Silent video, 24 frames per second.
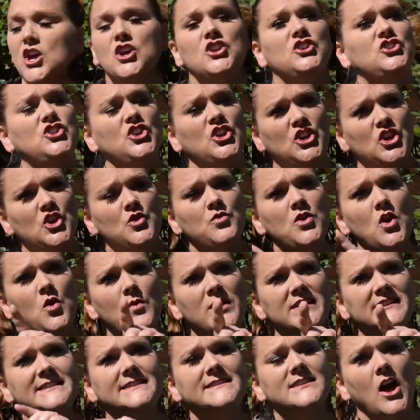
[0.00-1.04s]
Do you know
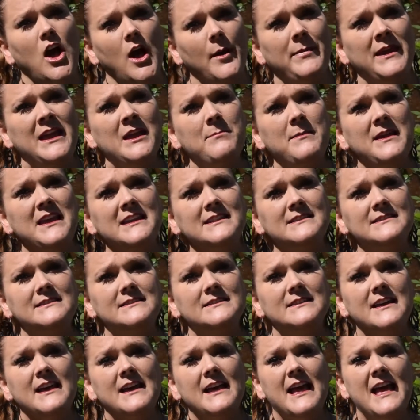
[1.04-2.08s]
what sobbing
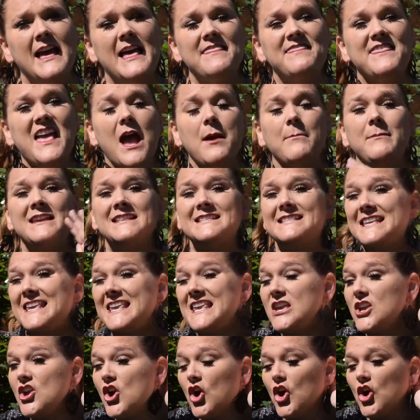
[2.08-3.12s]
means? That means
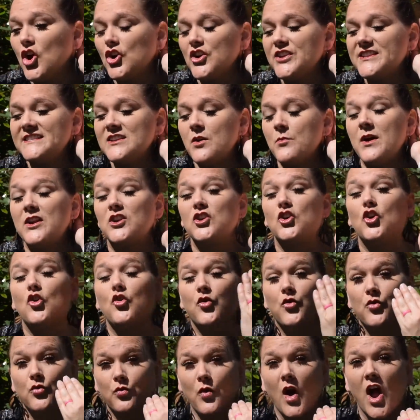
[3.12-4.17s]
he heard someone
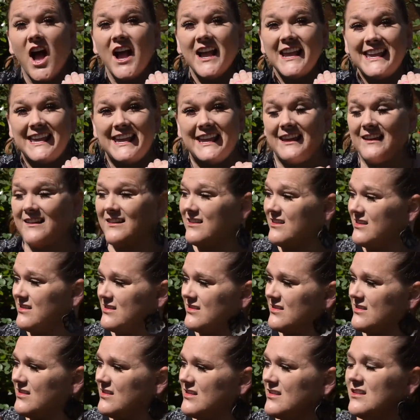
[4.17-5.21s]
crying.
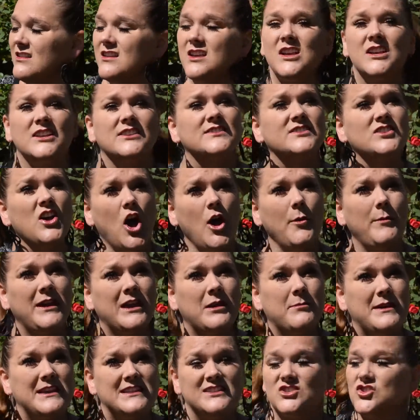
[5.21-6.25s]
Sobbing
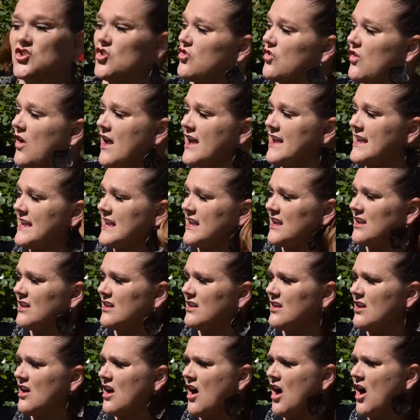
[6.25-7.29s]
means crying.
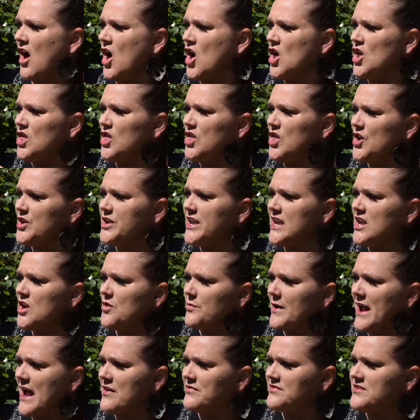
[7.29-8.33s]
Looking
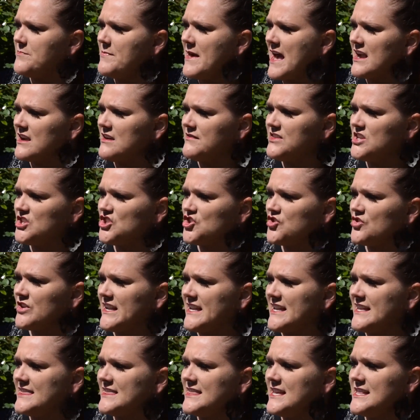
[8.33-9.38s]
around the back of the
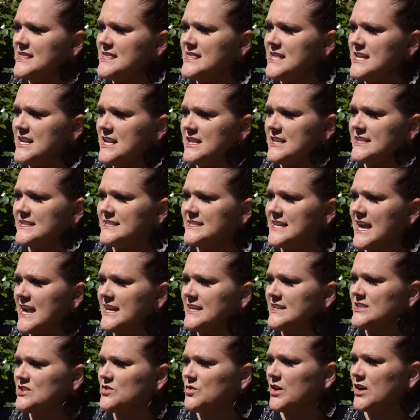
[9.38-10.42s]
tree, the littlest
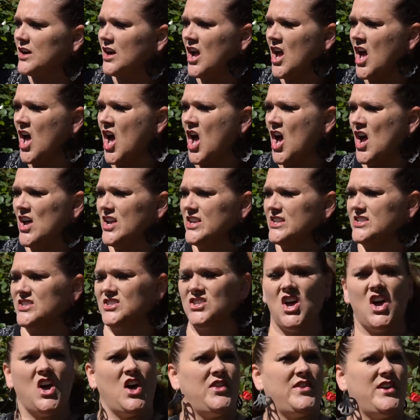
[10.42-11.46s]
dinosaur
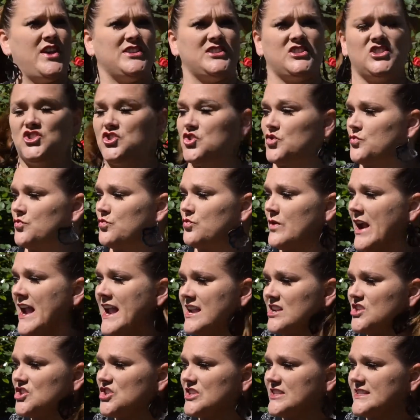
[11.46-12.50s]
saw the
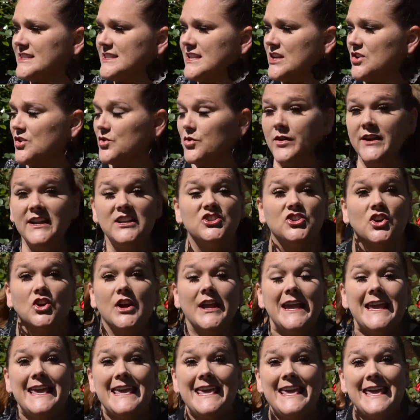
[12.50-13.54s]
strangest little creature
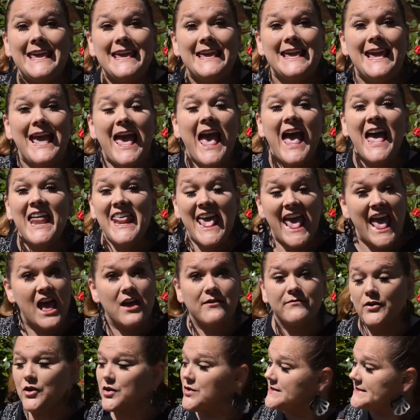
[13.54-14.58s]
he had
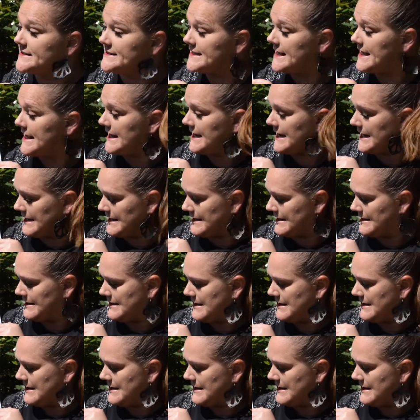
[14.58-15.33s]
ever seen.